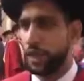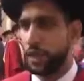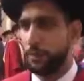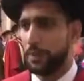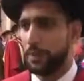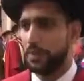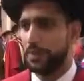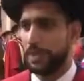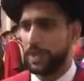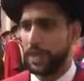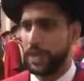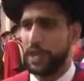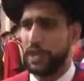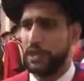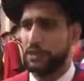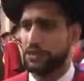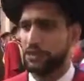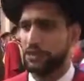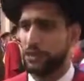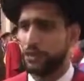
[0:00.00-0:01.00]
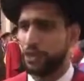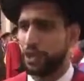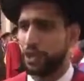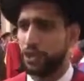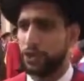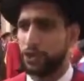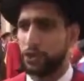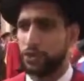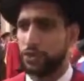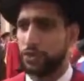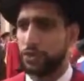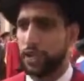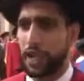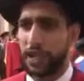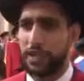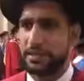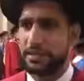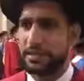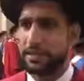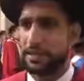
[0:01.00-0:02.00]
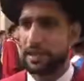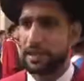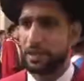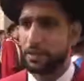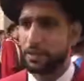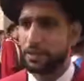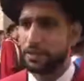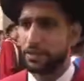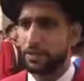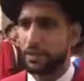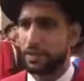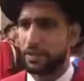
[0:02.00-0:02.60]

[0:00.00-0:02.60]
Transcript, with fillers: I mean, it's like just under 19 hours.